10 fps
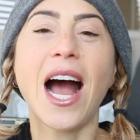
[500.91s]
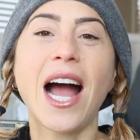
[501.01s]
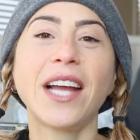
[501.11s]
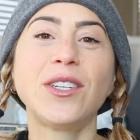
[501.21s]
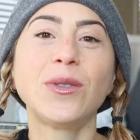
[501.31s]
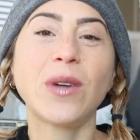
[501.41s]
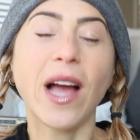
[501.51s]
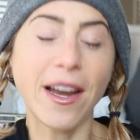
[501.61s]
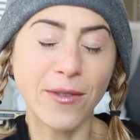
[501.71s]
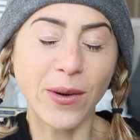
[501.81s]
I do
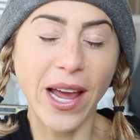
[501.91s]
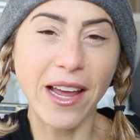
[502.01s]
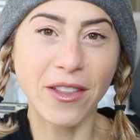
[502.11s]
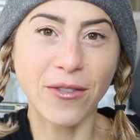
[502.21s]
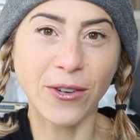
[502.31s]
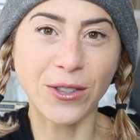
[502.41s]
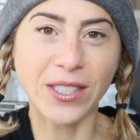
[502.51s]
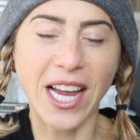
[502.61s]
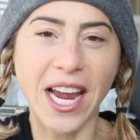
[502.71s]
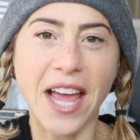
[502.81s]
kind of okay on the first
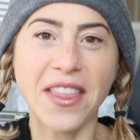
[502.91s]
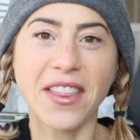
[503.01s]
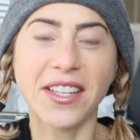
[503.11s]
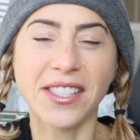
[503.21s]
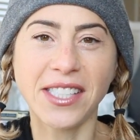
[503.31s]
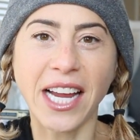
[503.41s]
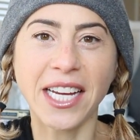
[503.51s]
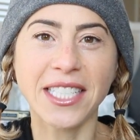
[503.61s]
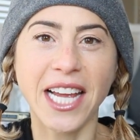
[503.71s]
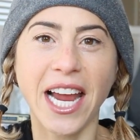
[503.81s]
day and then the
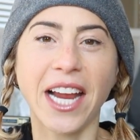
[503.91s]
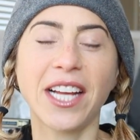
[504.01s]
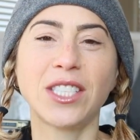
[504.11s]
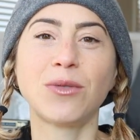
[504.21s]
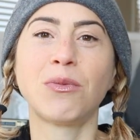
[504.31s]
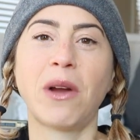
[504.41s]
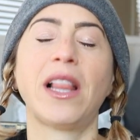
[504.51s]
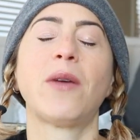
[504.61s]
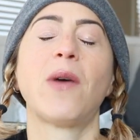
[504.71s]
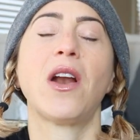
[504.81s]
second day is
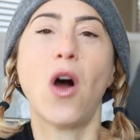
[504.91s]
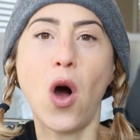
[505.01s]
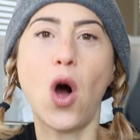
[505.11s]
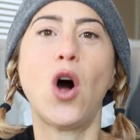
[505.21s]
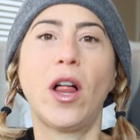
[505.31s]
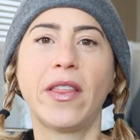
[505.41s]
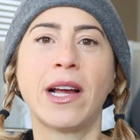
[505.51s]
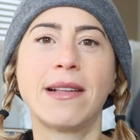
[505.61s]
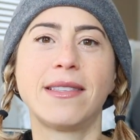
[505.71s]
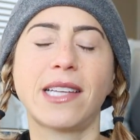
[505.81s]
really when all the
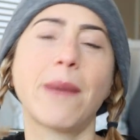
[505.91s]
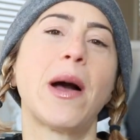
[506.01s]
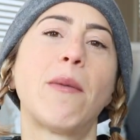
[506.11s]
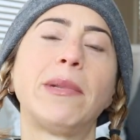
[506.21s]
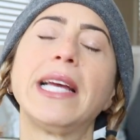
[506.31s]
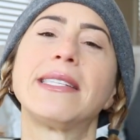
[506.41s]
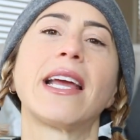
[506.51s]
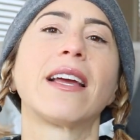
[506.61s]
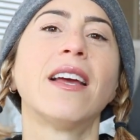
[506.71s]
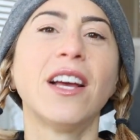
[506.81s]
guns come out blazing.